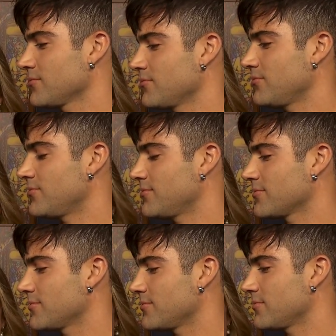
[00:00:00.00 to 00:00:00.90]

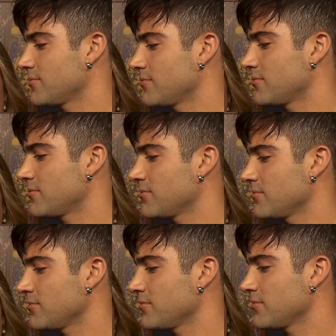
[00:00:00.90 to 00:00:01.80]

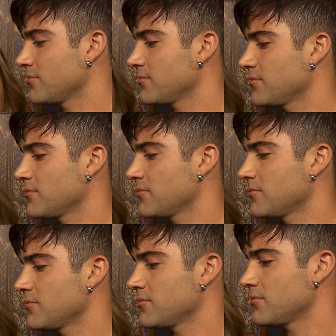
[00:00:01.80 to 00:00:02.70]

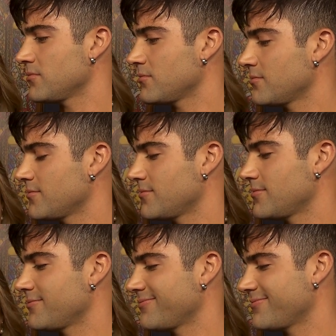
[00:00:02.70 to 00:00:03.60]

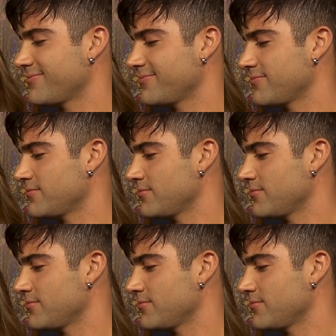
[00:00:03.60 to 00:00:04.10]
[no speech]